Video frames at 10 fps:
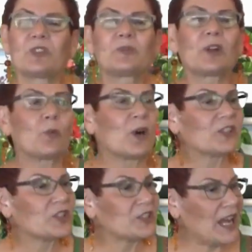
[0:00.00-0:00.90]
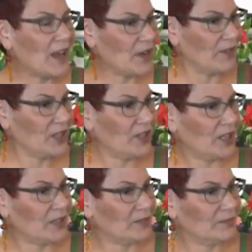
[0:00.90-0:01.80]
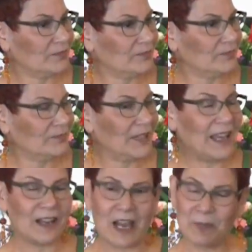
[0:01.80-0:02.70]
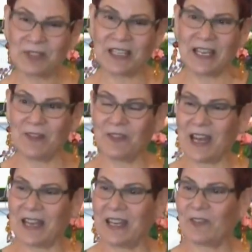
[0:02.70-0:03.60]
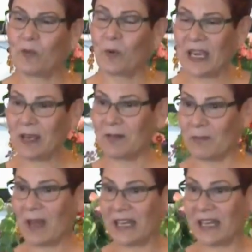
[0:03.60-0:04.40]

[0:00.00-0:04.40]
But Spirit wants us to have everything. And I believe that if we,